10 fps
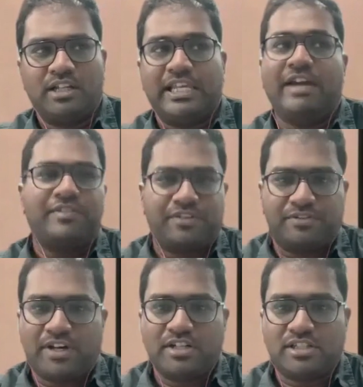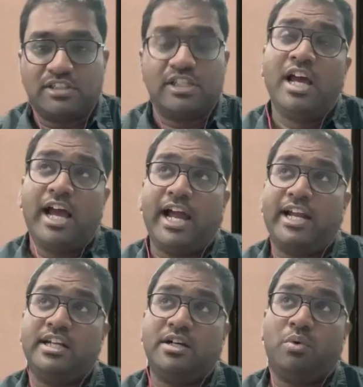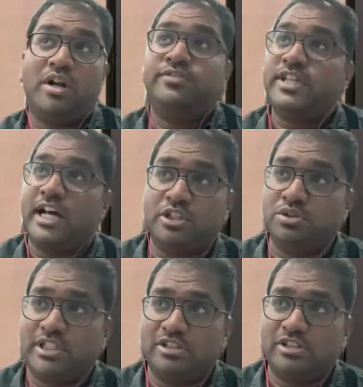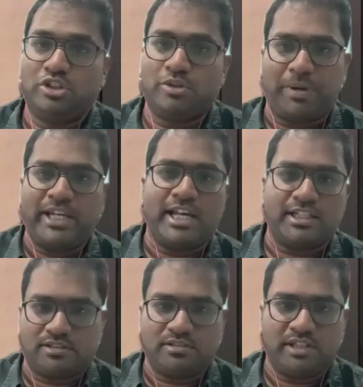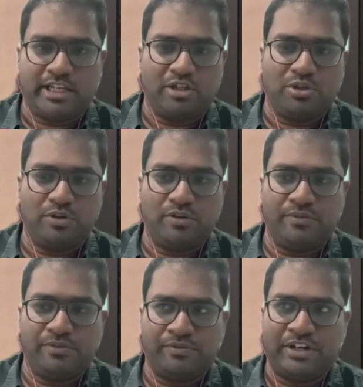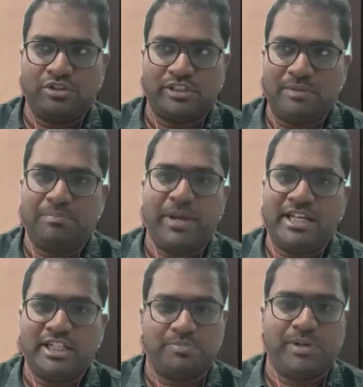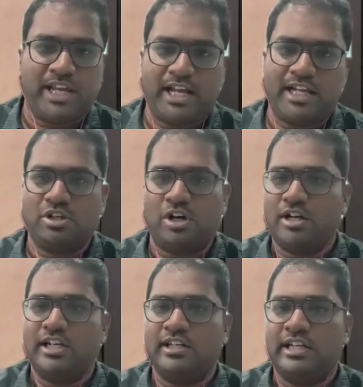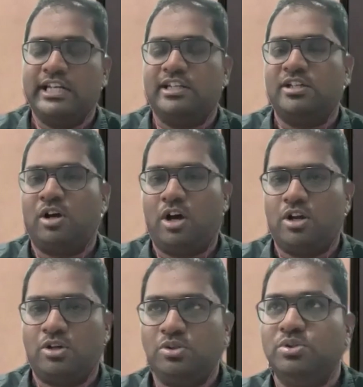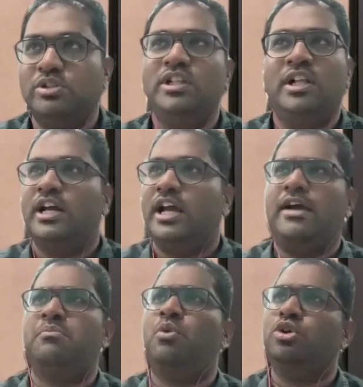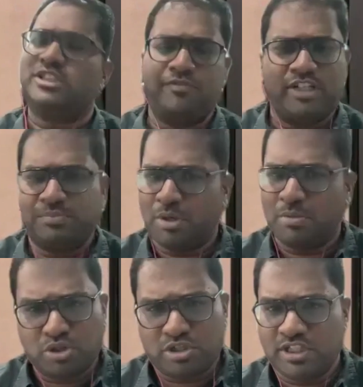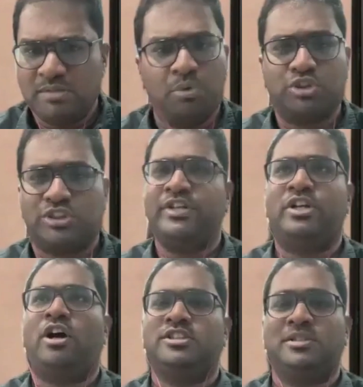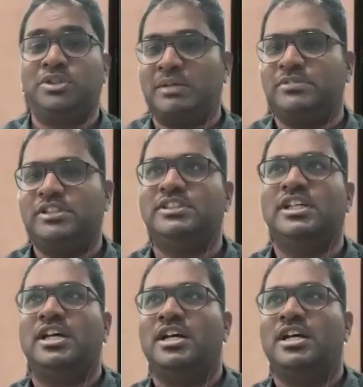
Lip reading: They have different functions. And one of the other use cases is also paid ads. When you see paid display ads on LinkedIn or on Google, most of it is promotional. Most of it talks about themselves.